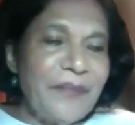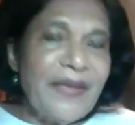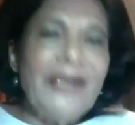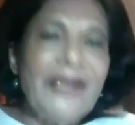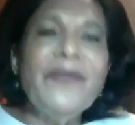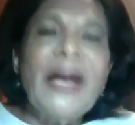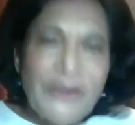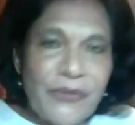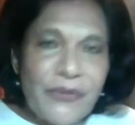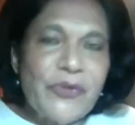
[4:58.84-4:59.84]

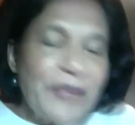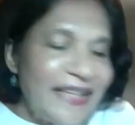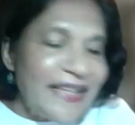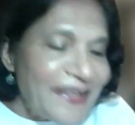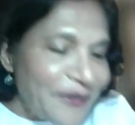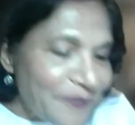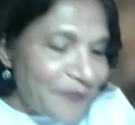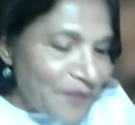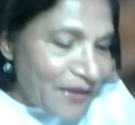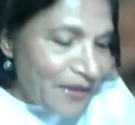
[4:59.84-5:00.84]
invited to speak here.
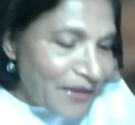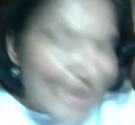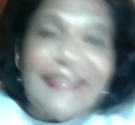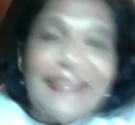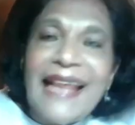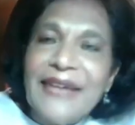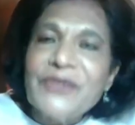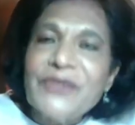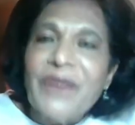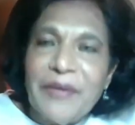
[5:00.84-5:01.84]
And
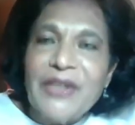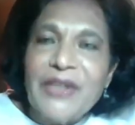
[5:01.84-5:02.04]
thanks very much